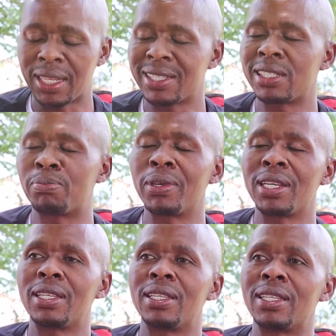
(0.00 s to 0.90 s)
This has
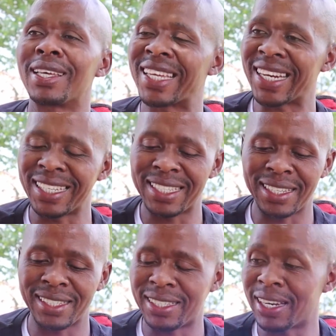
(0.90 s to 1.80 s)
been the
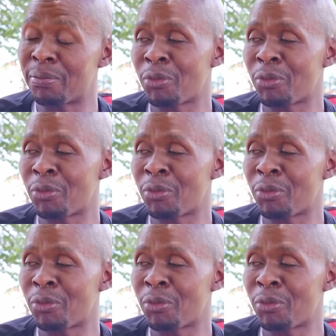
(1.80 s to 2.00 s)
greatest, and I'm